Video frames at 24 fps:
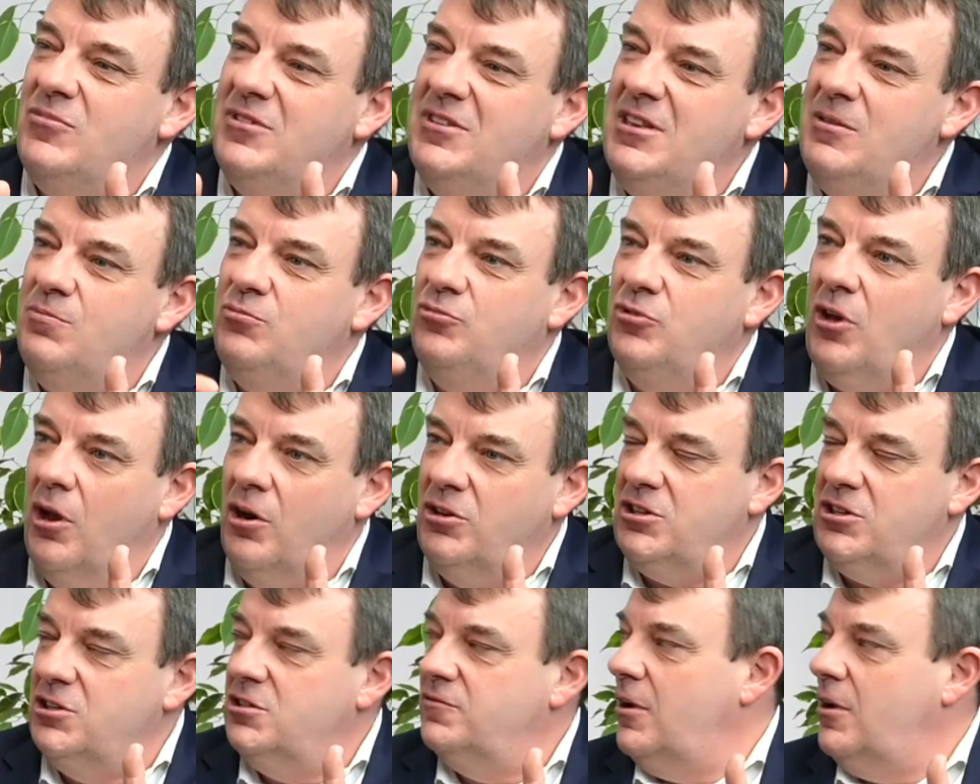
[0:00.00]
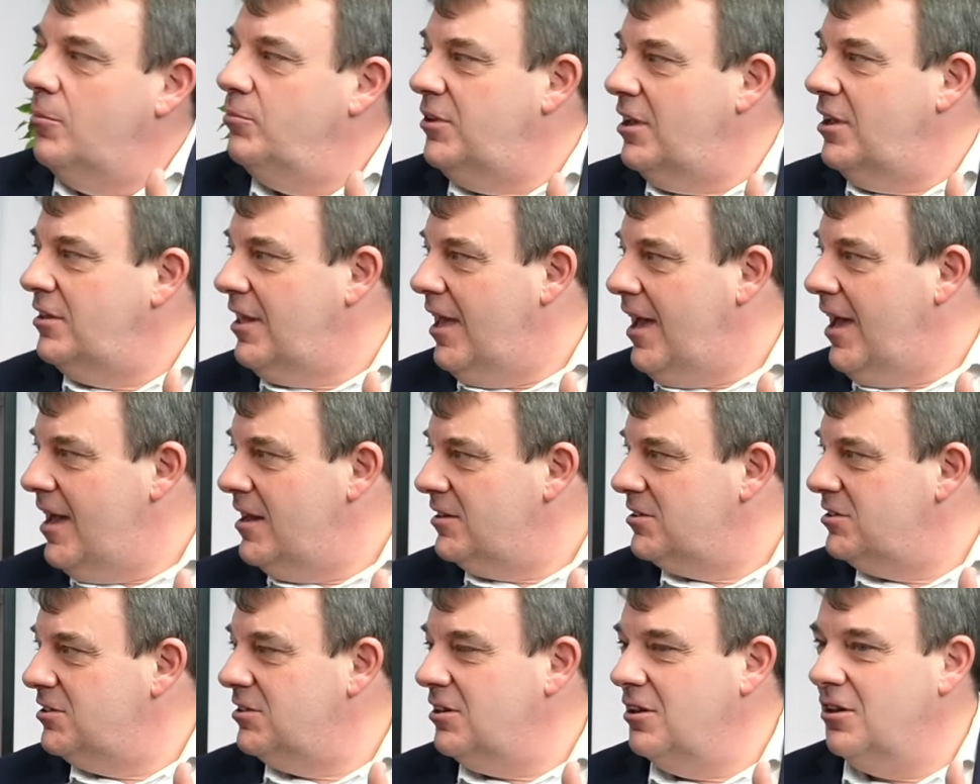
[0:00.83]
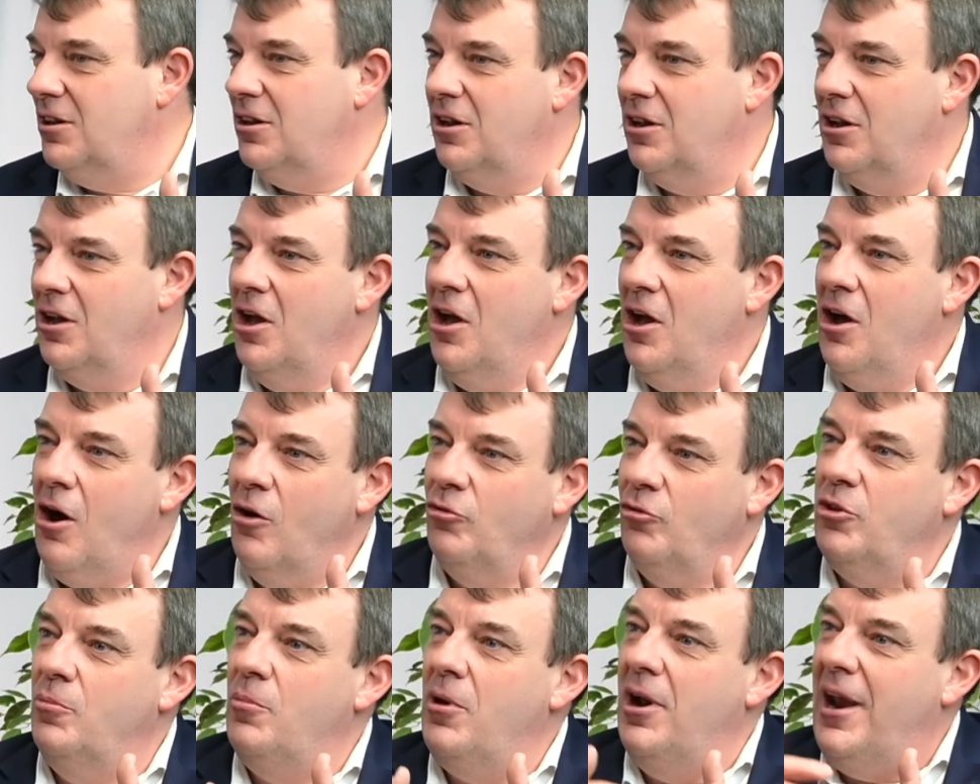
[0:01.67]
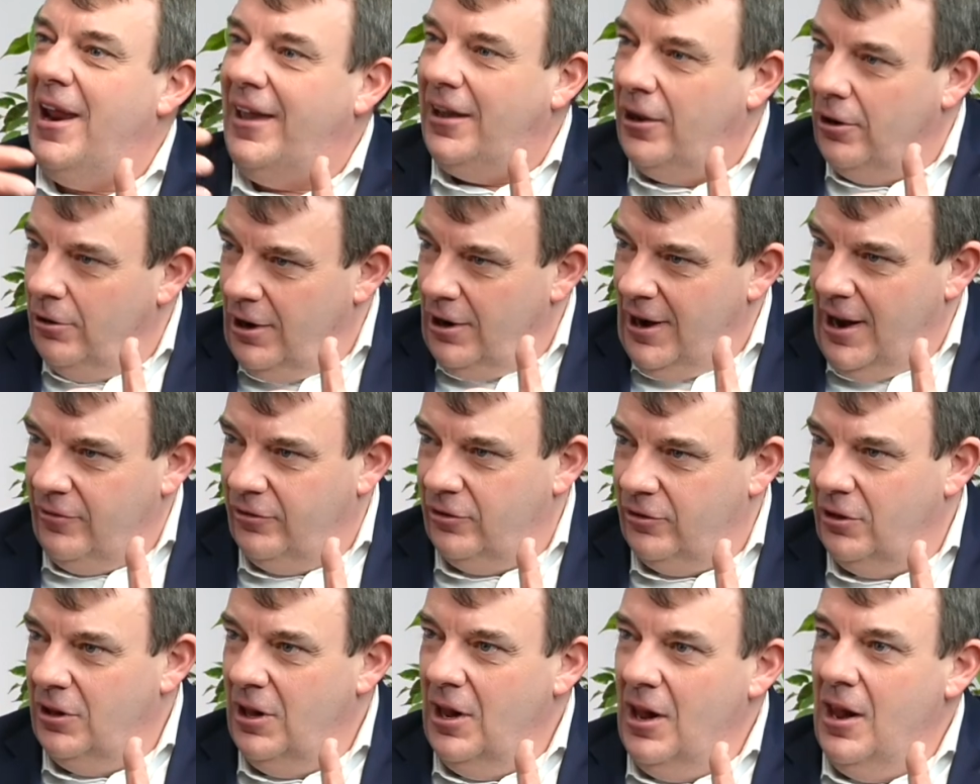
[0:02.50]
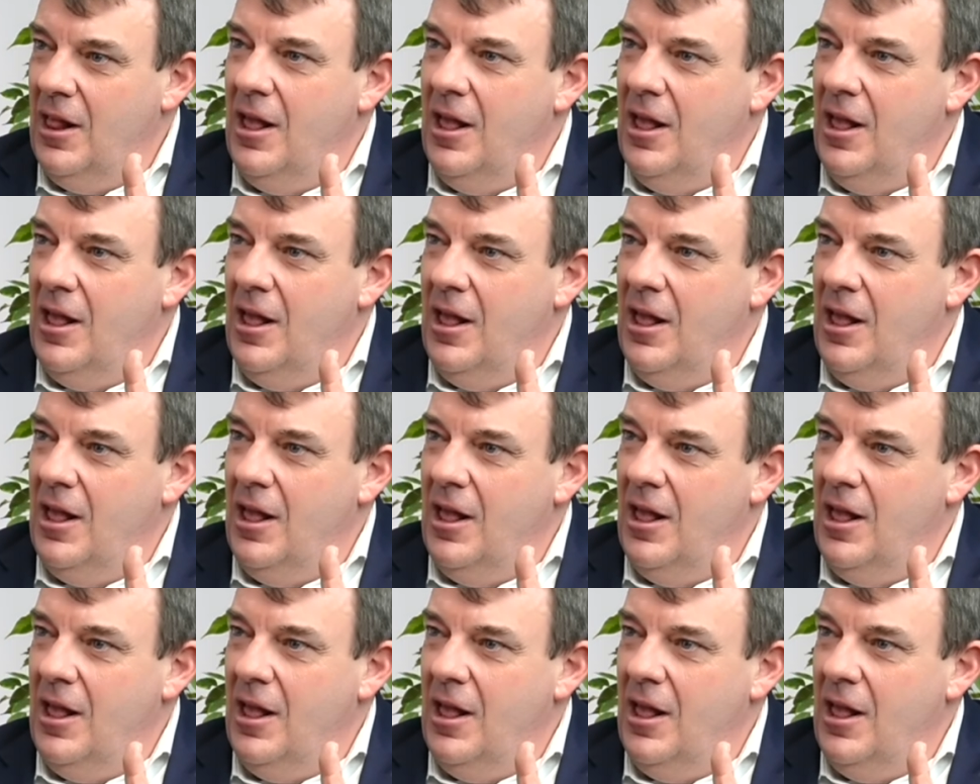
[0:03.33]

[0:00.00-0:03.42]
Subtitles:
deep knowledge as Fabienne has on the molecular level,